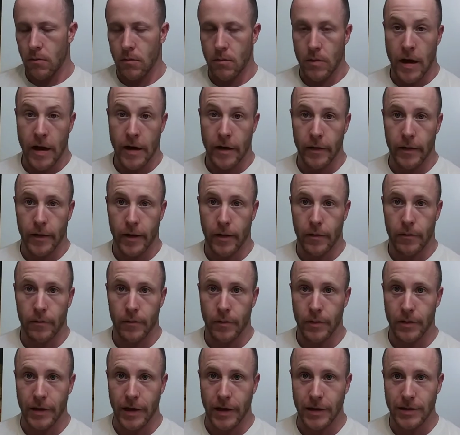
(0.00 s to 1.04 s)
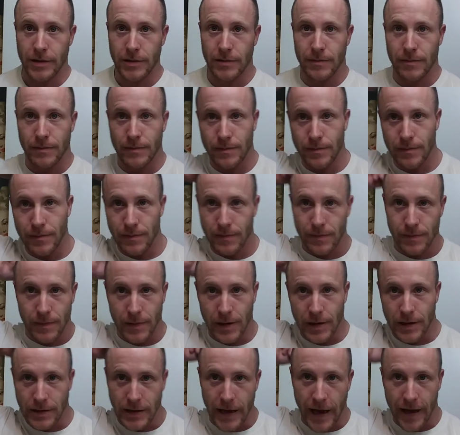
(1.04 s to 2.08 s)
I don't know what that's
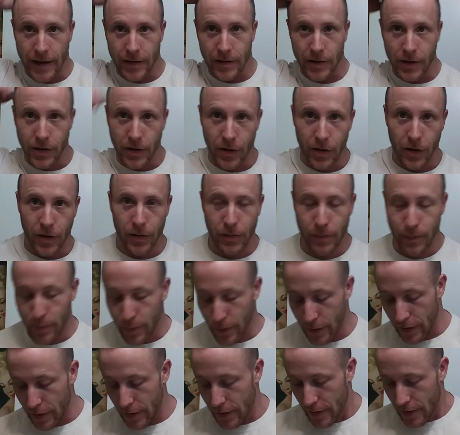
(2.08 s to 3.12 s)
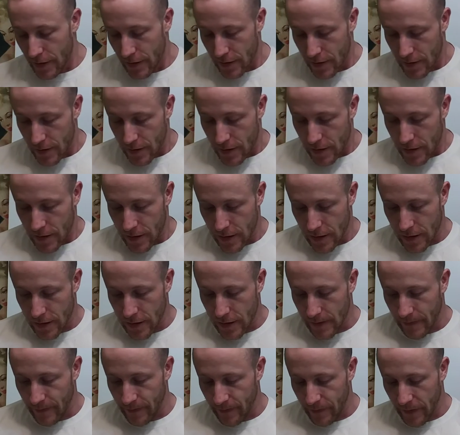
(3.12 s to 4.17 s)
exactly called, but
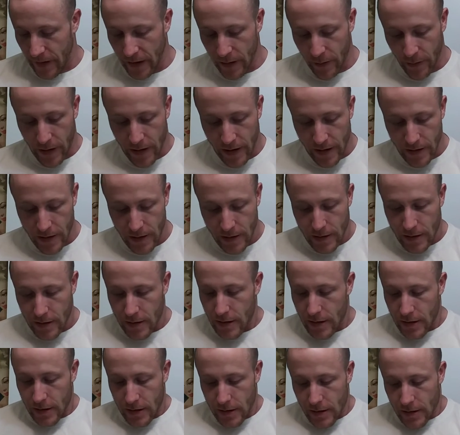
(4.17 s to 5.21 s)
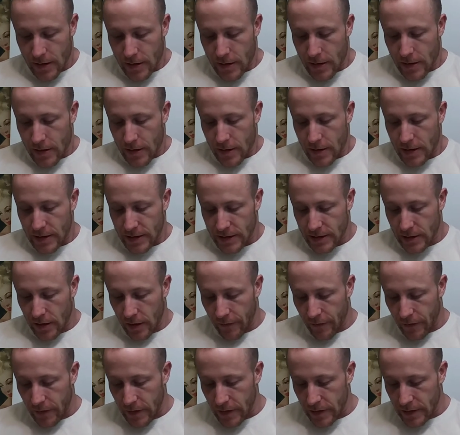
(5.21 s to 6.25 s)
uh, anyway, this
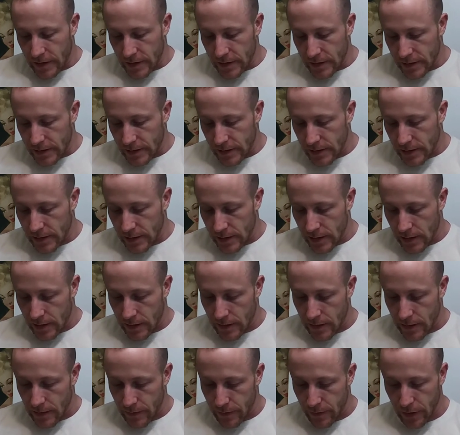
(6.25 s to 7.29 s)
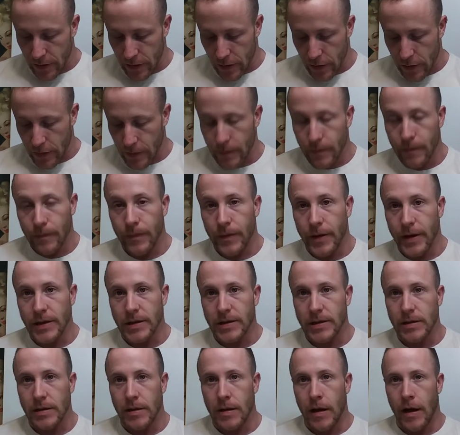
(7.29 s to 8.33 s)
stuff is pretty good.
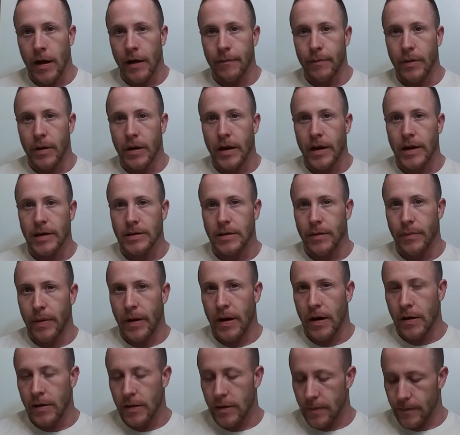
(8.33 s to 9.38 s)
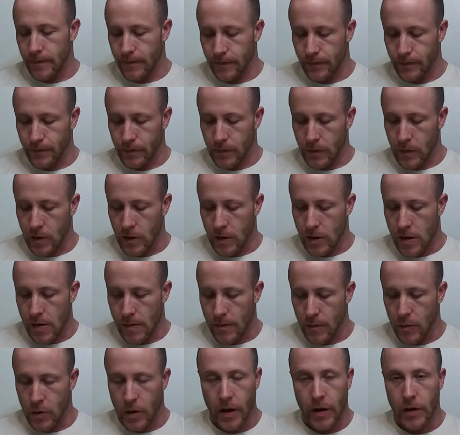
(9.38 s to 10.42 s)
This I've been asked about it,
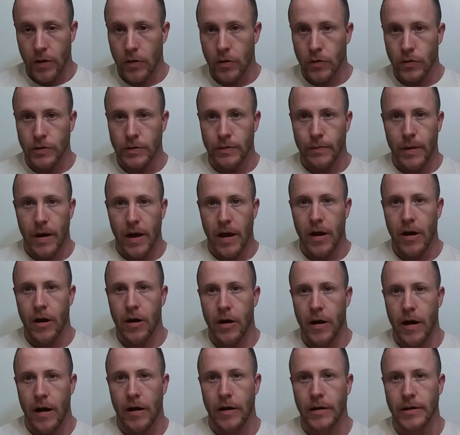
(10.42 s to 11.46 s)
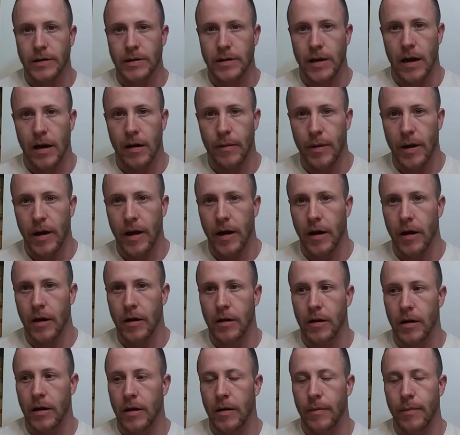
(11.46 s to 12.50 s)
um, what I use in my hair, how I style my hair
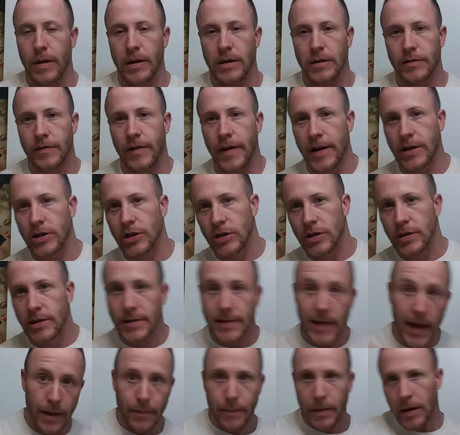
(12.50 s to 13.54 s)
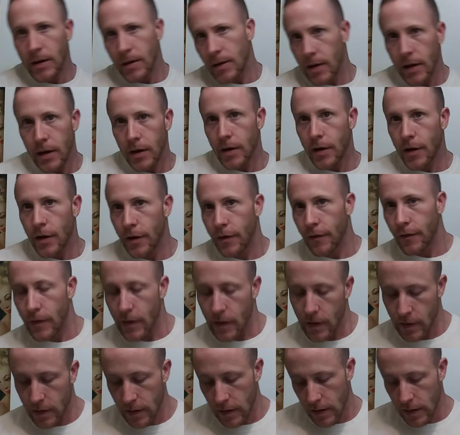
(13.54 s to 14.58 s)
in the men's fashion segment of
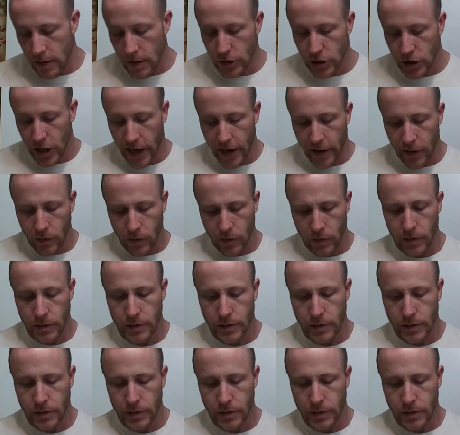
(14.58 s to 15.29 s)
the channel.